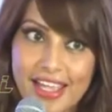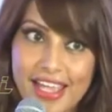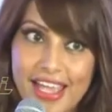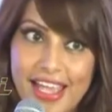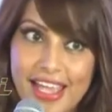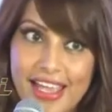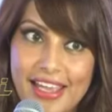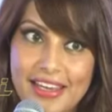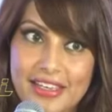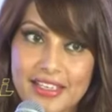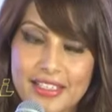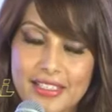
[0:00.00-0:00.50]

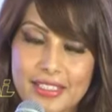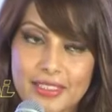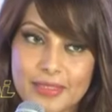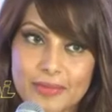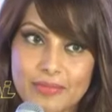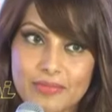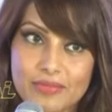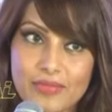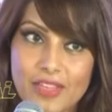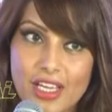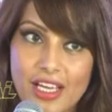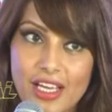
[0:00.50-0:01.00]
And
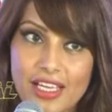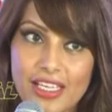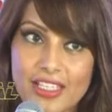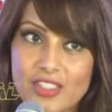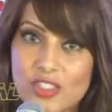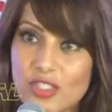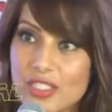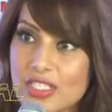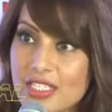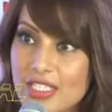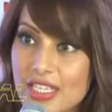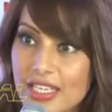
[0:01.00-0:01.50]
um, I can
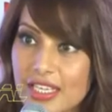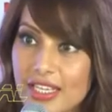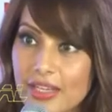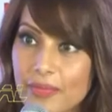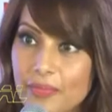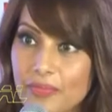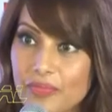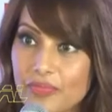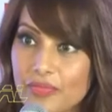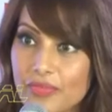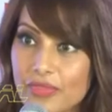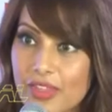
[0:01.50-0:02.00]
just
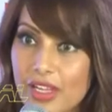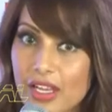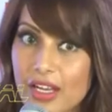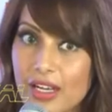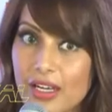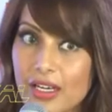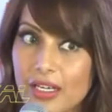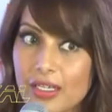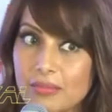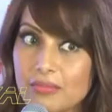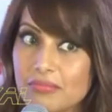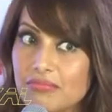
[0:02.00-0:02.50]
say,
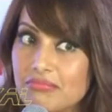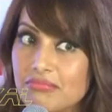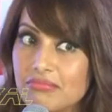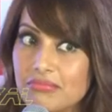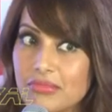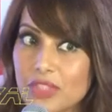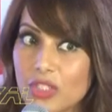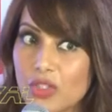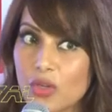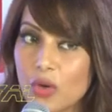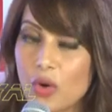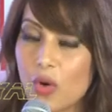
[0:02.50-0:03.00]
uh,
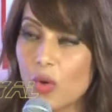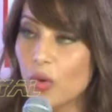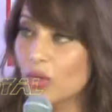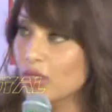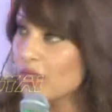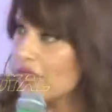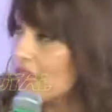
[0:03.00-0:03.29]
you know, all